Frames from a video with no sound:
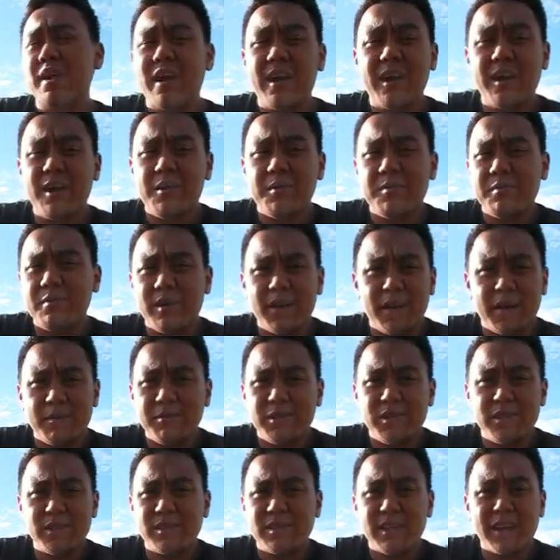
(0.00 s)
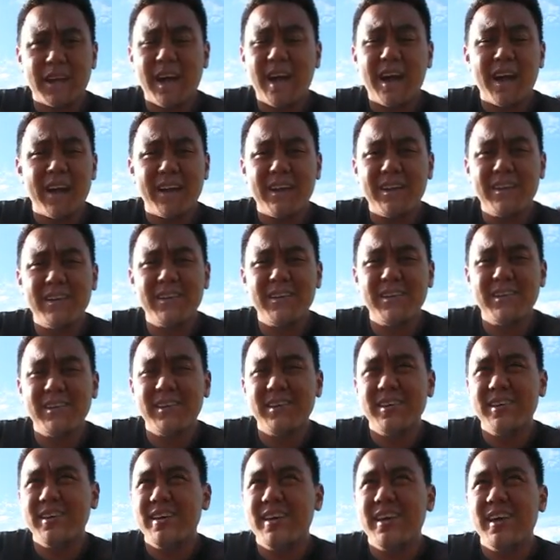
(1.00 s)
I am, I'm just a guy.
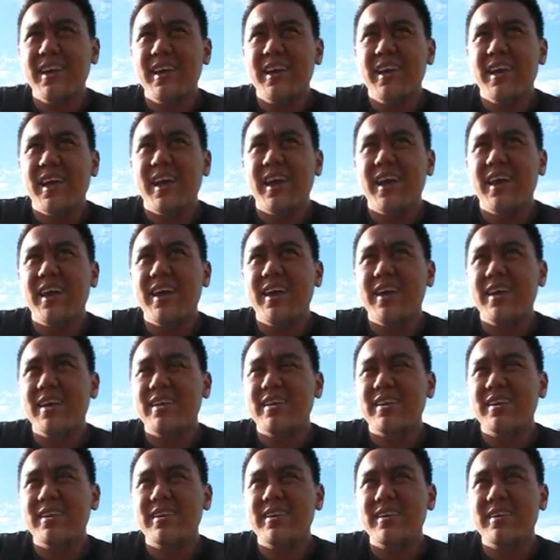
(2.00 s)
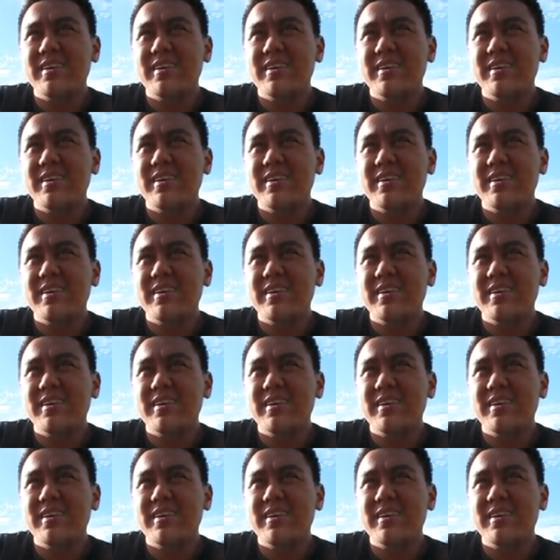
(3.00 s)
And